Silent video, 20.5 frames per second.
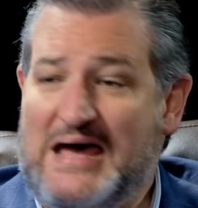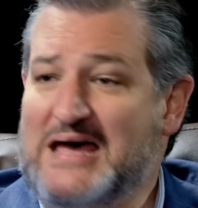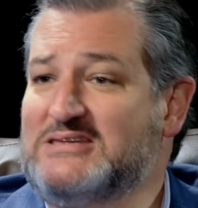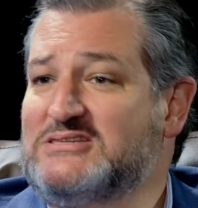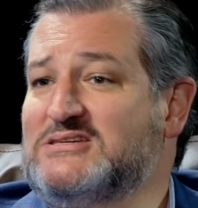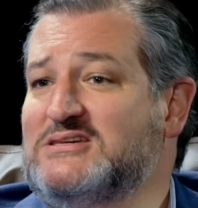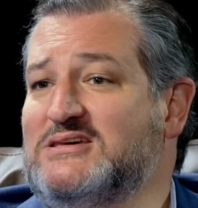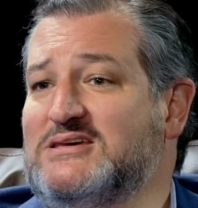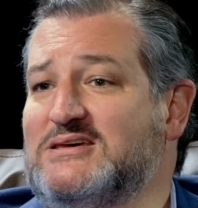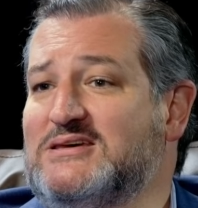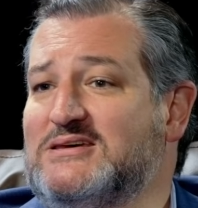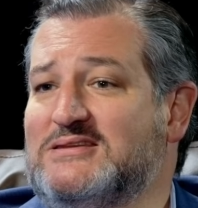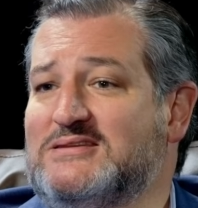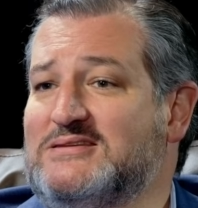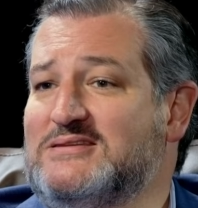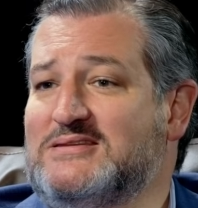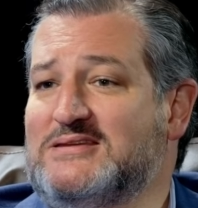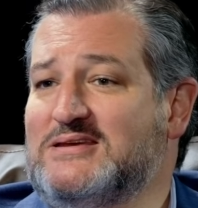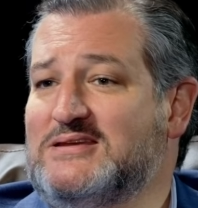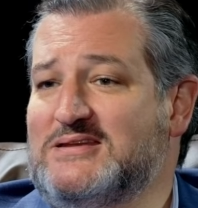basking
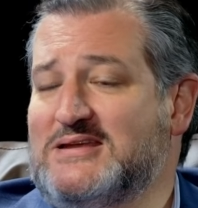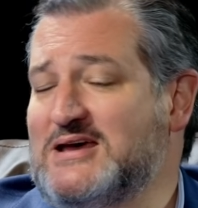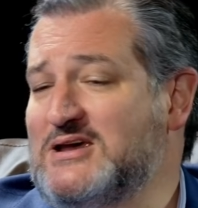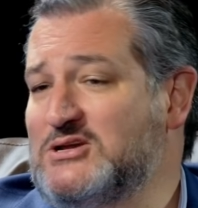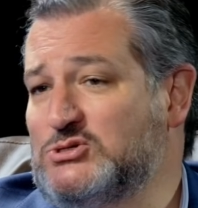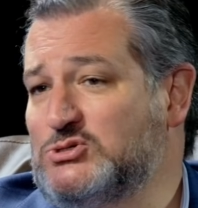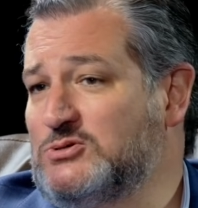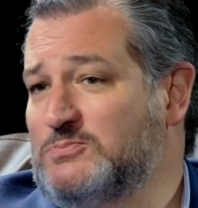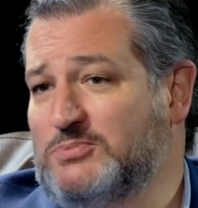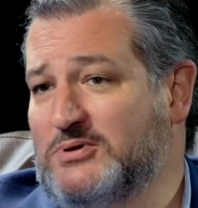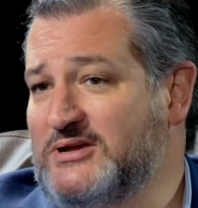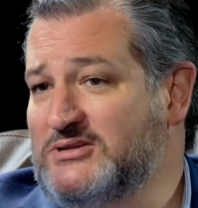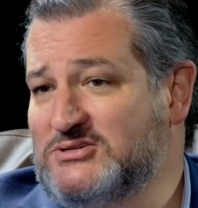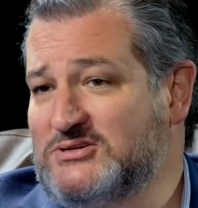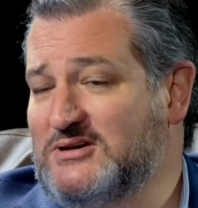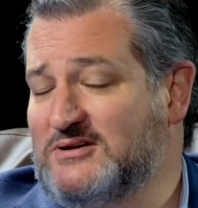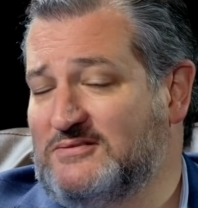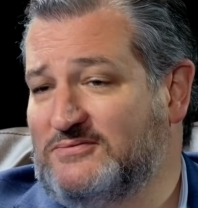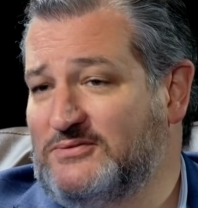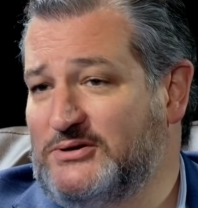in national press
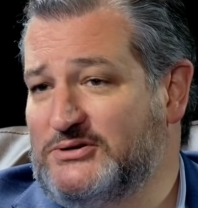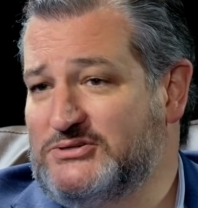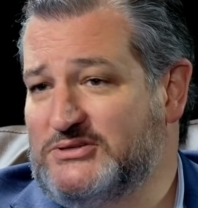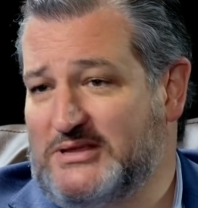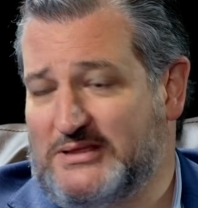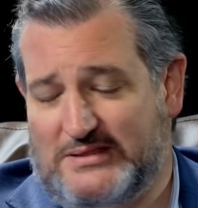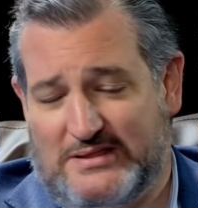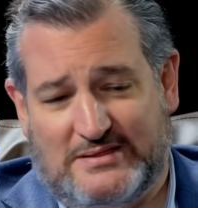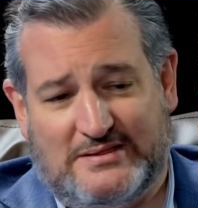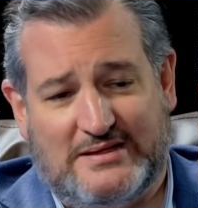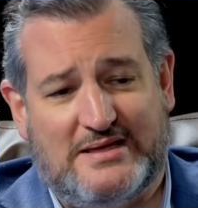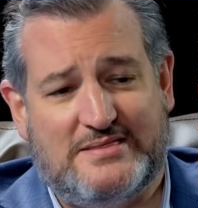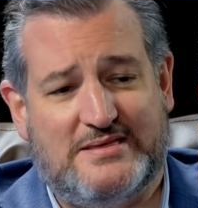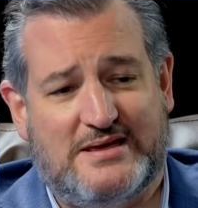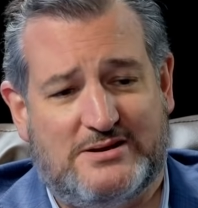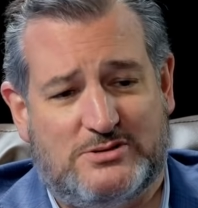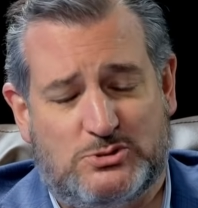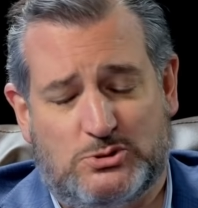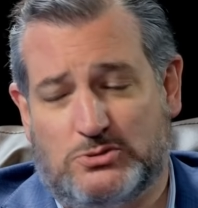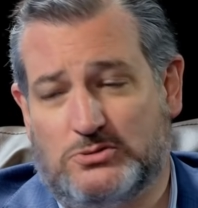coverage.
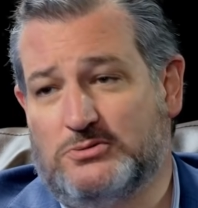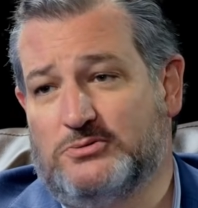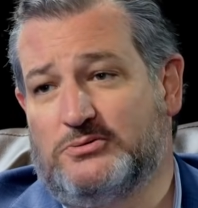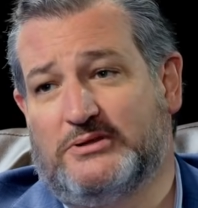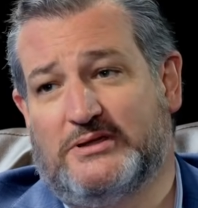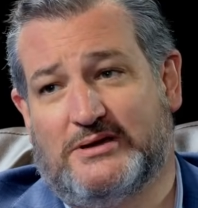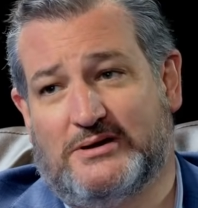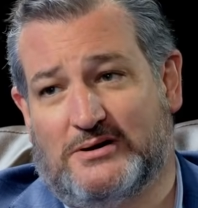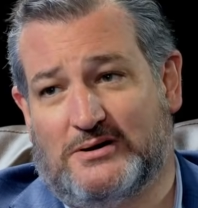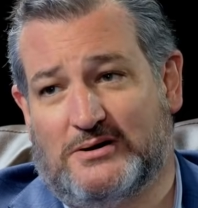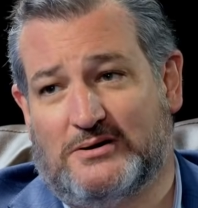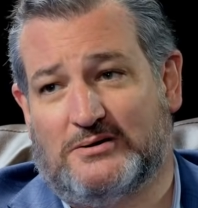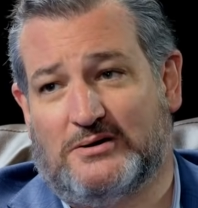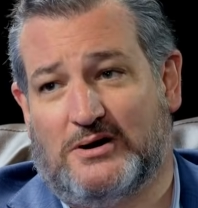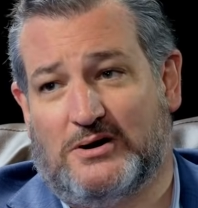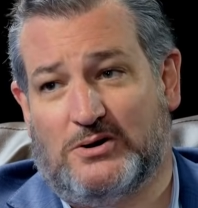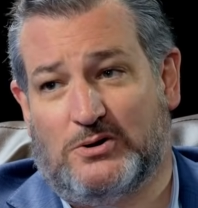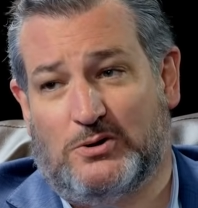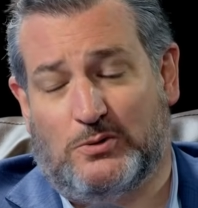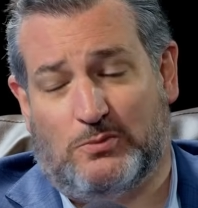They truly
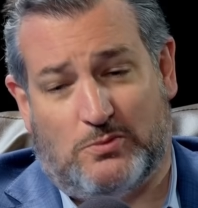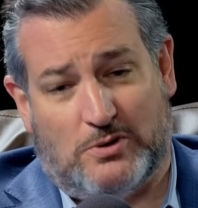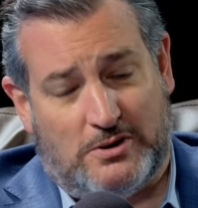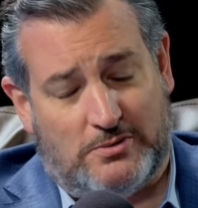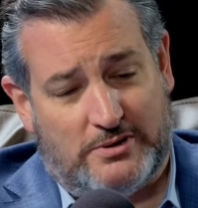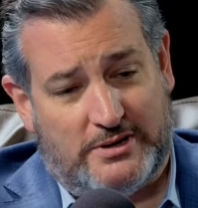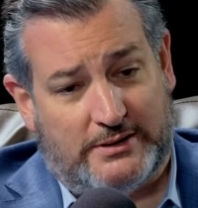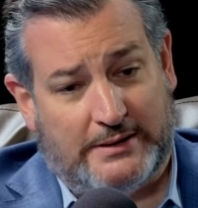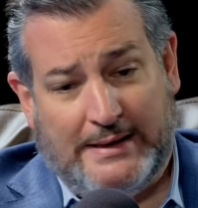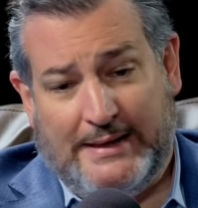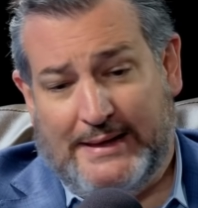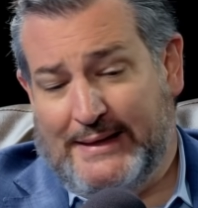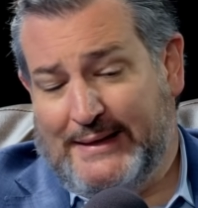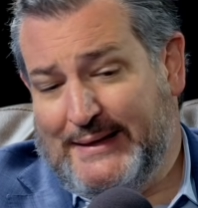are heroic.